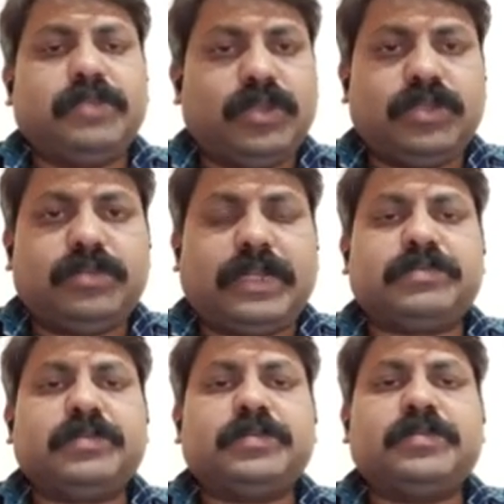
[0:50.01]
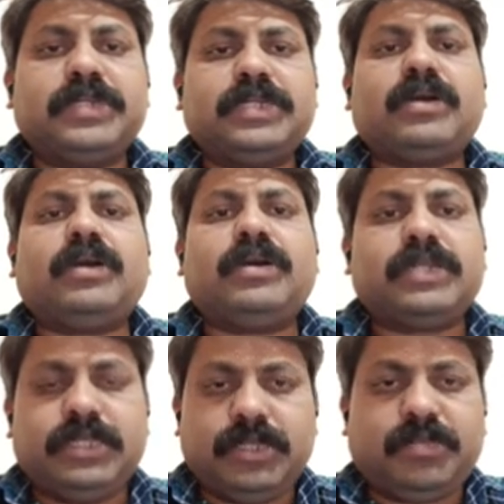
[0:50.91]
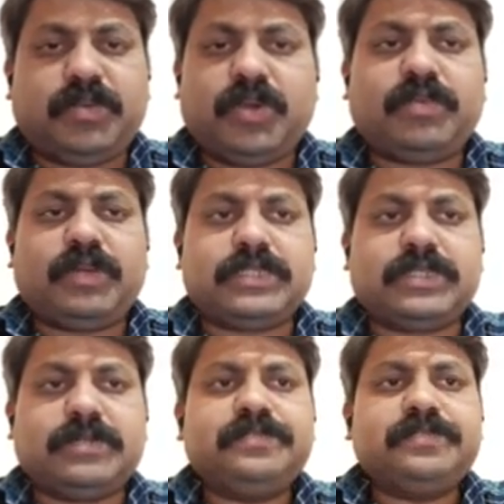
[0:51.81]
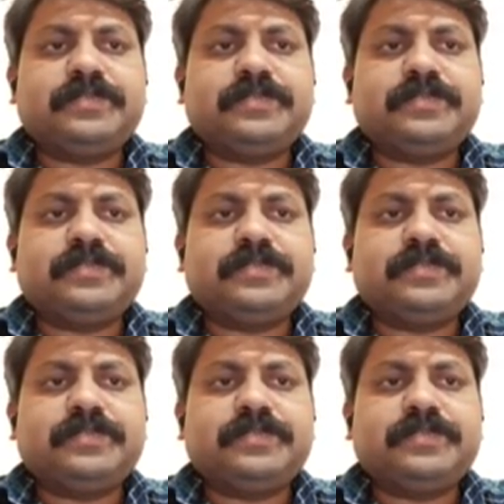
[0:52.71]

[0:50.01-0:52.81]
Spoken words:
below the plasma membrane or in the protoplasm,